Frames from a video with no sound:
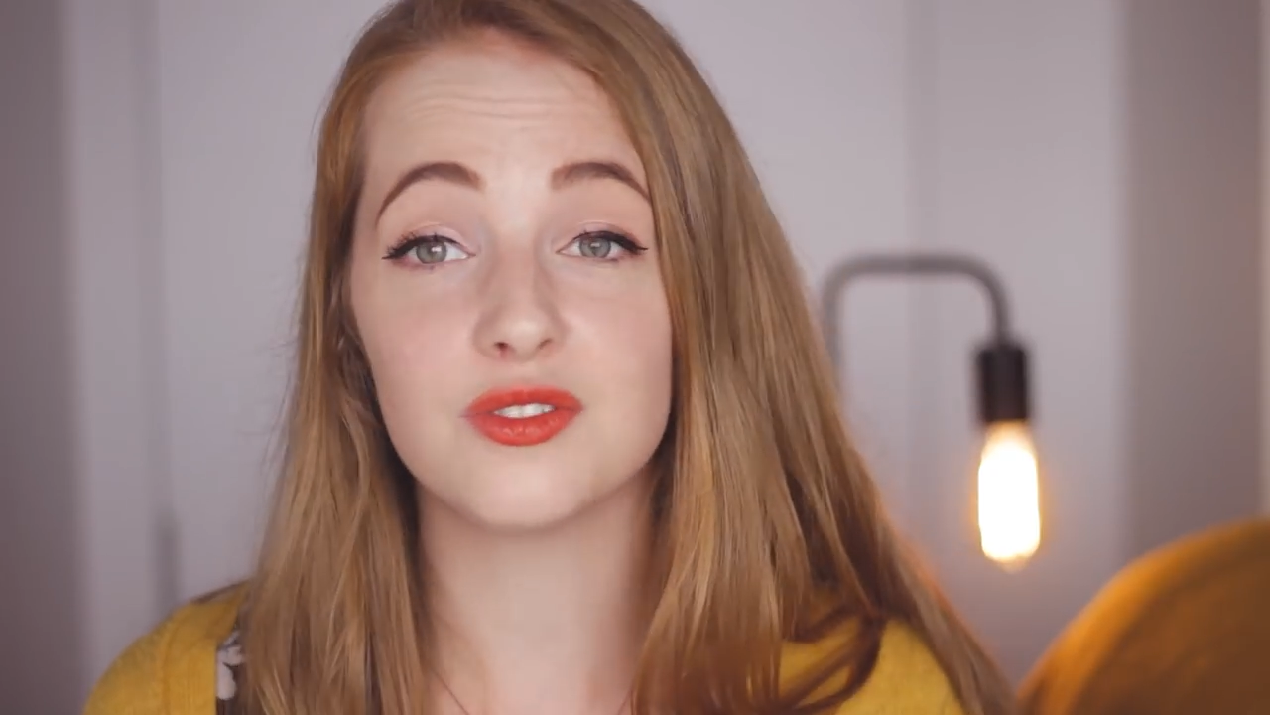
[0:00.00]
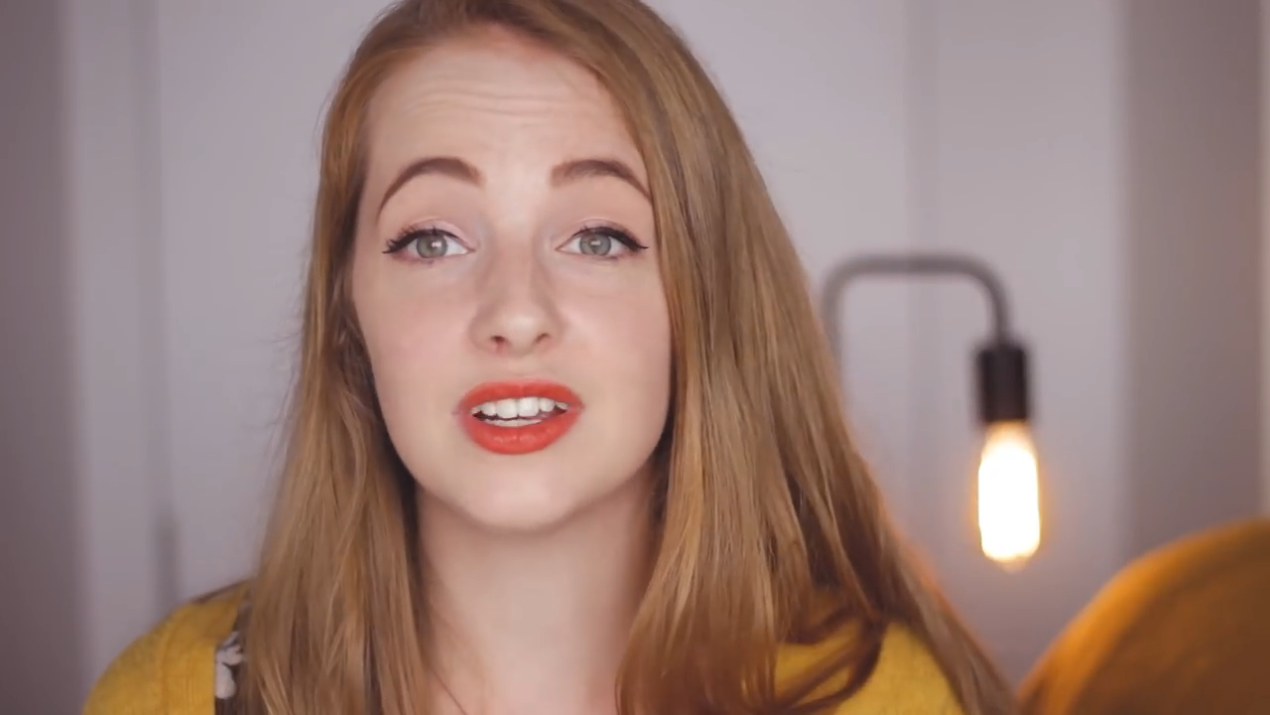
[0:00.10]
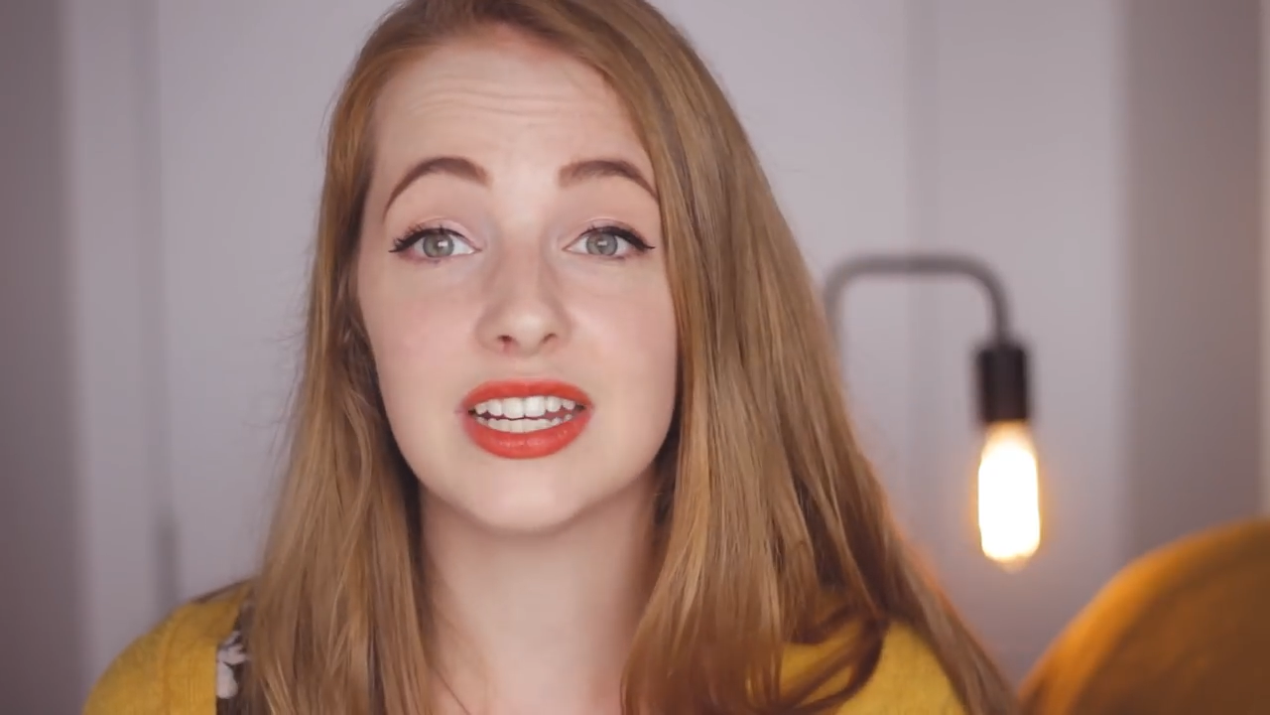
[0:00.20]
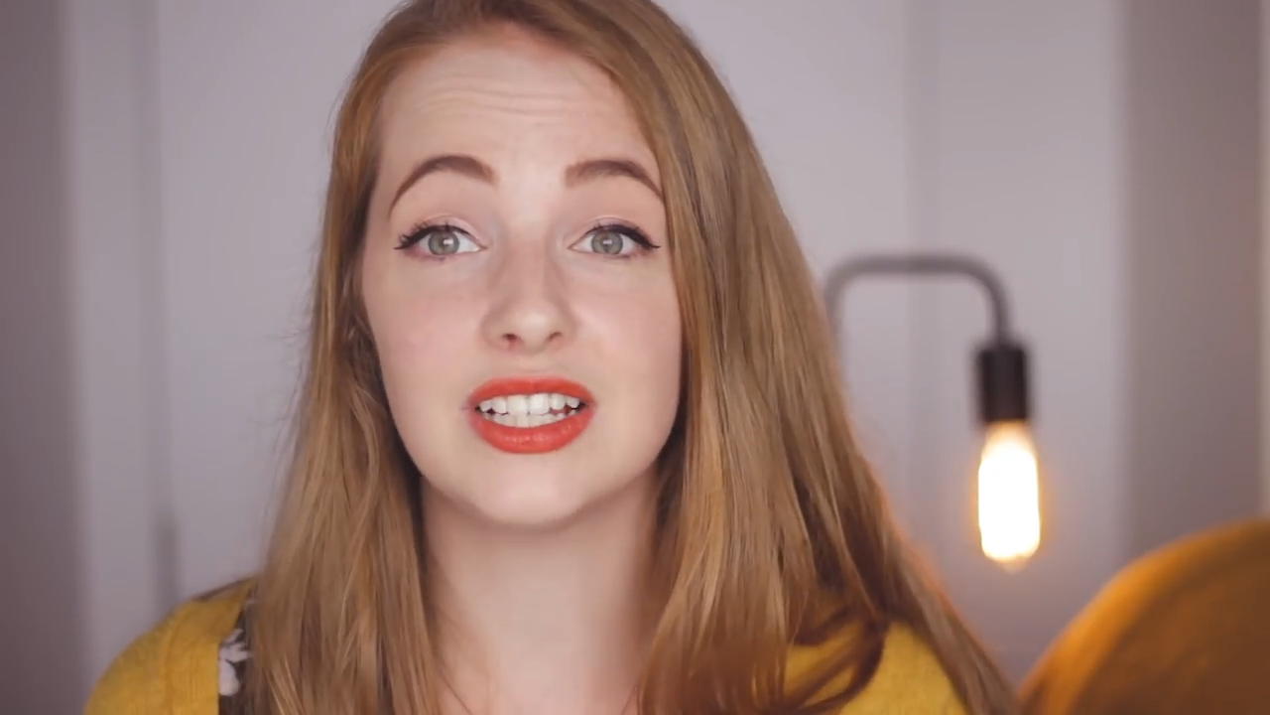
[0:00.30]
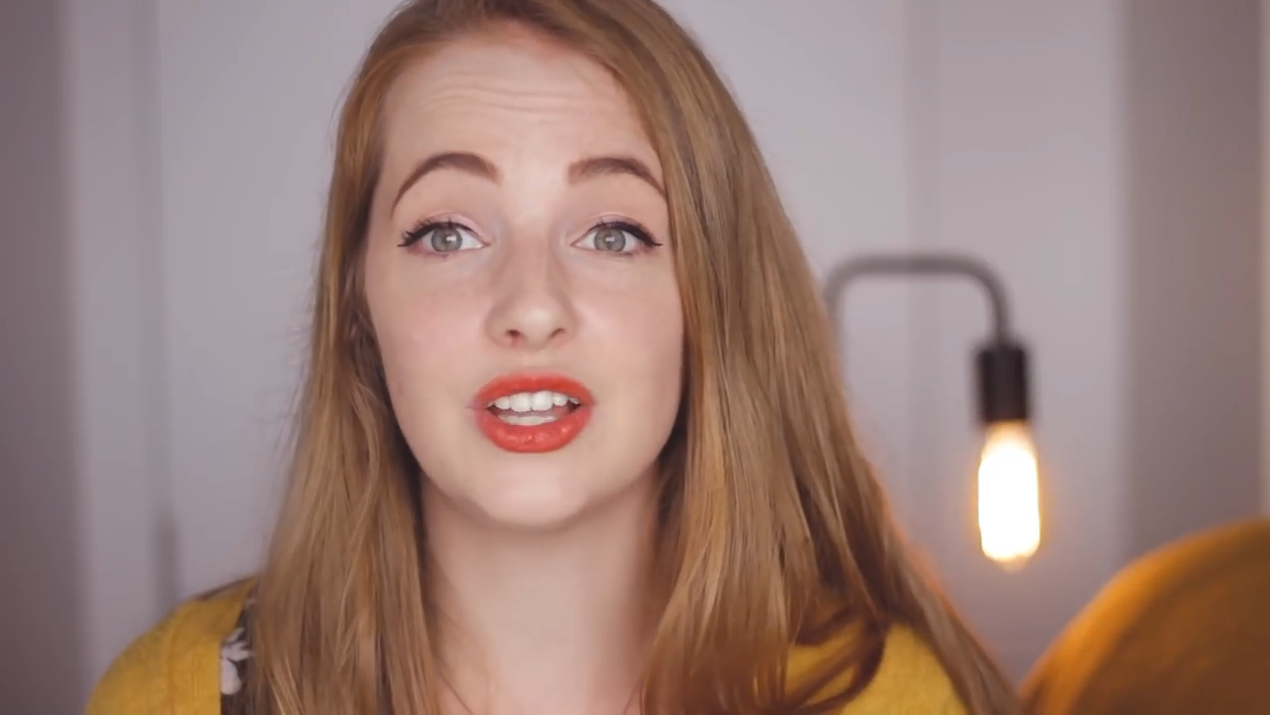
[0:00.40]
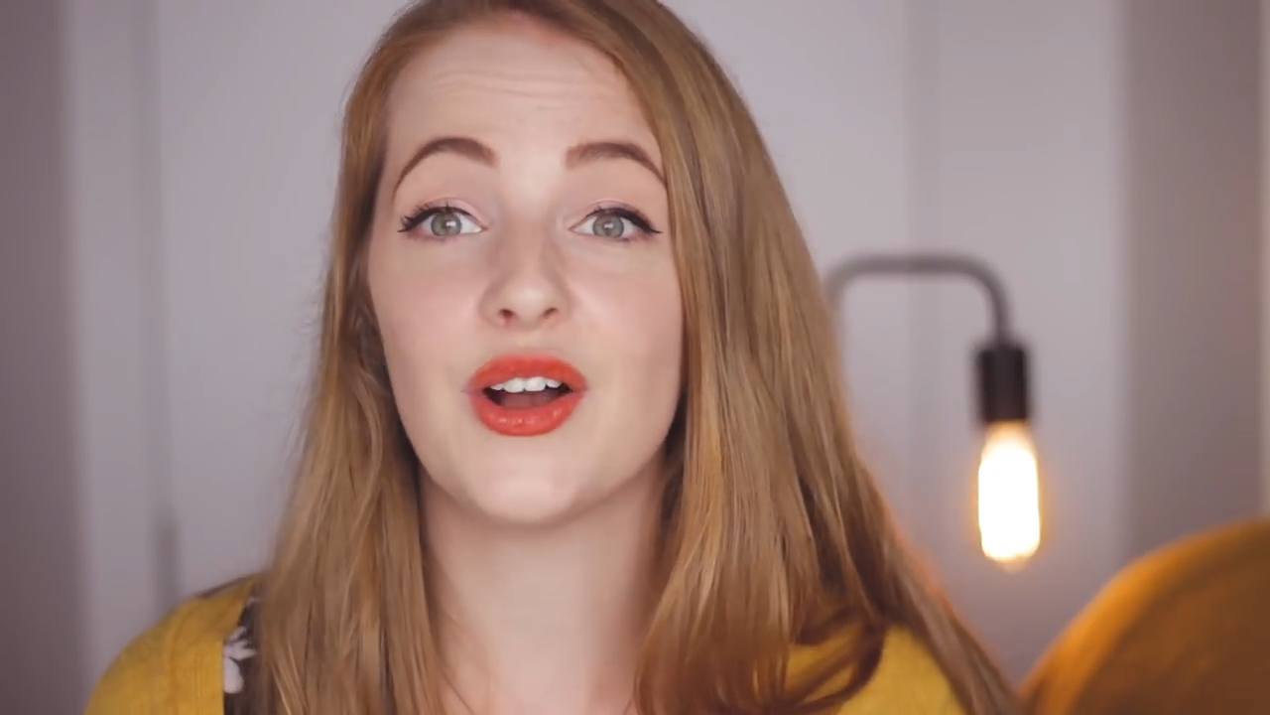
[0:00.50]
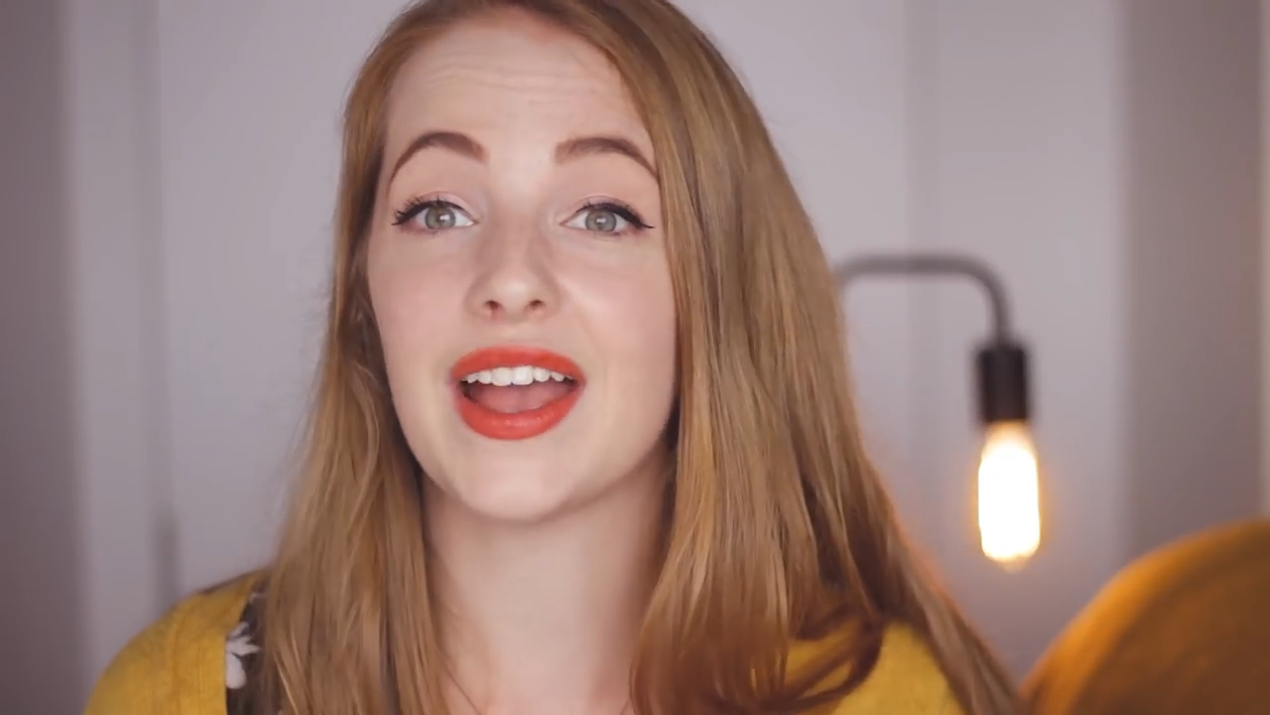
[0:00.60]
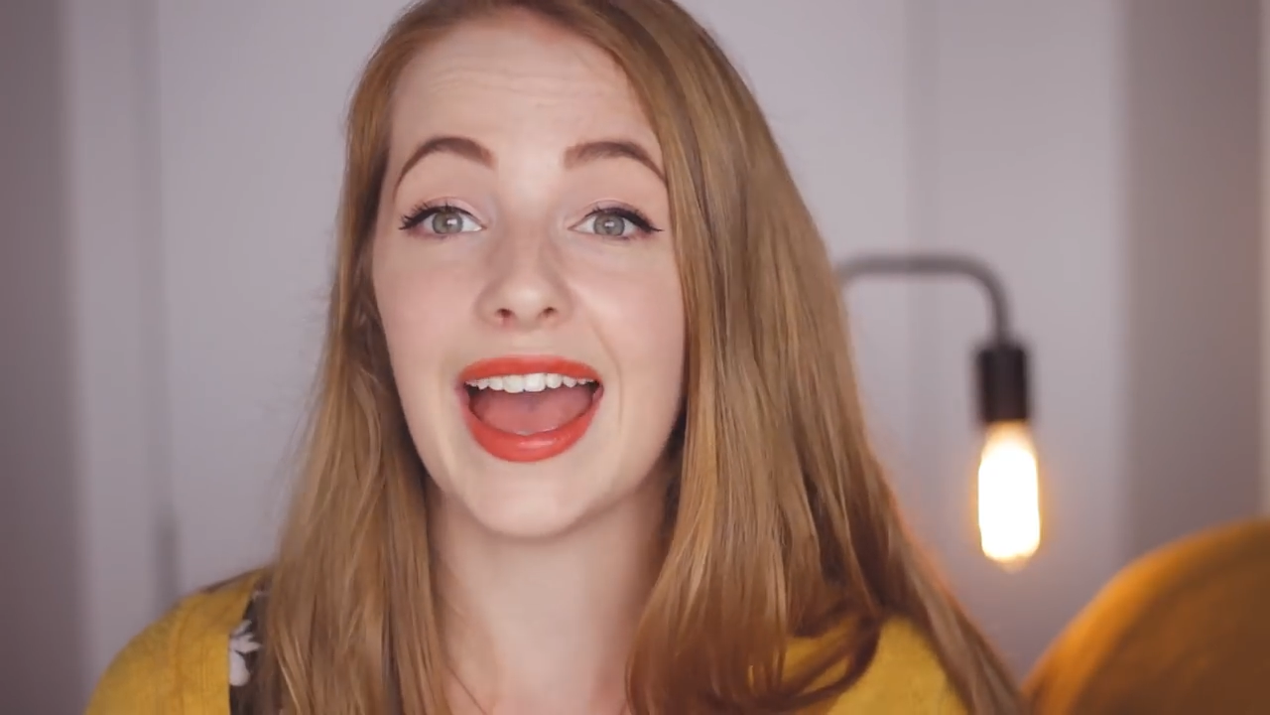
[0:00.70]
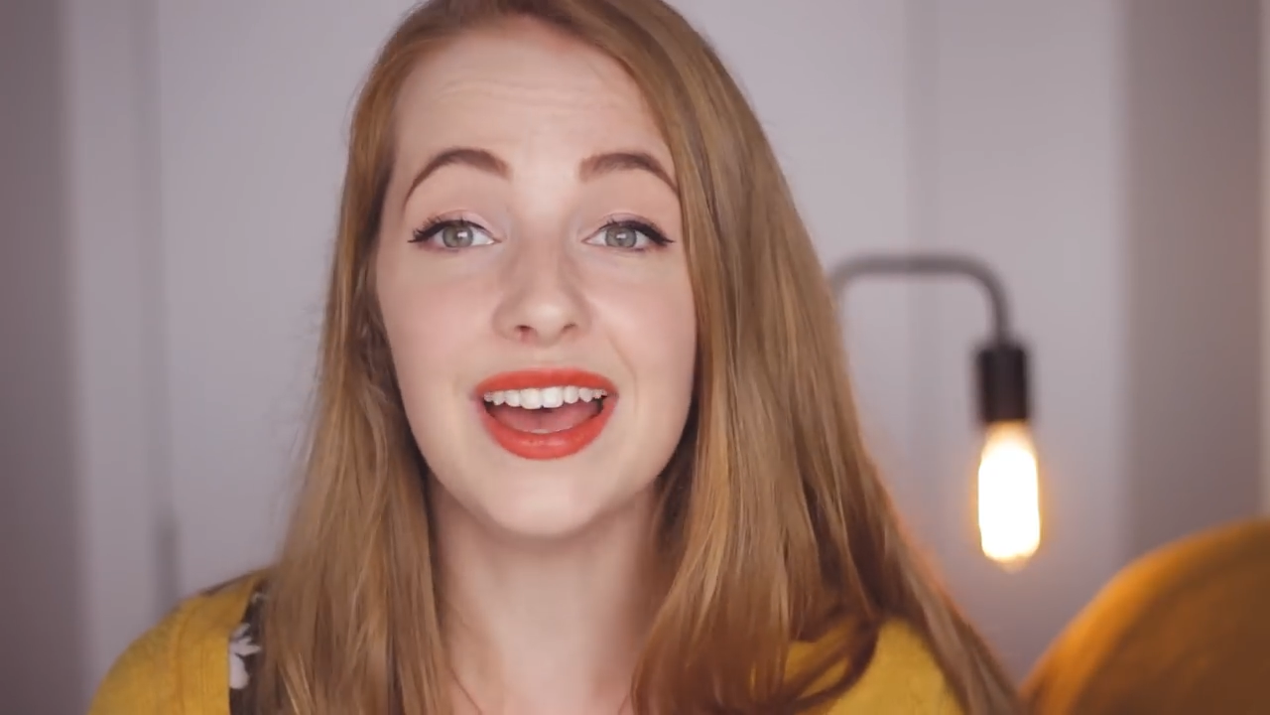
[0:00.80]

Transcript: to read along